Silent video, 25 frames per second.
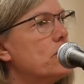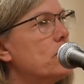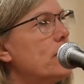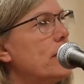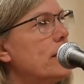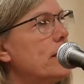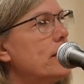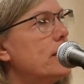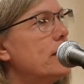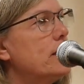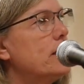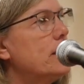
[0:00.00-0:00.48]

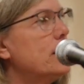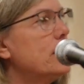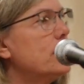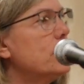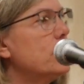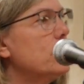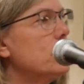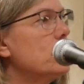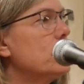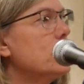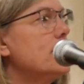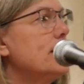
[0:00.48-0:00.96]
created in the
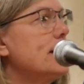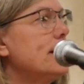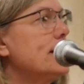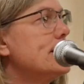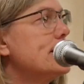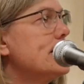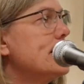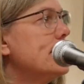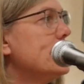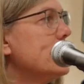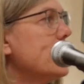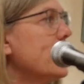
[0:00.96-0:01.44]
early
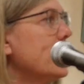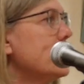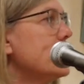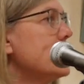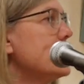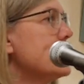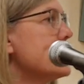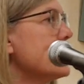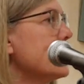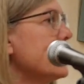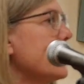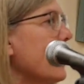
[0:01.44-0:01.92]

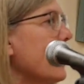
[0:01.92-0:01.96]
1990s in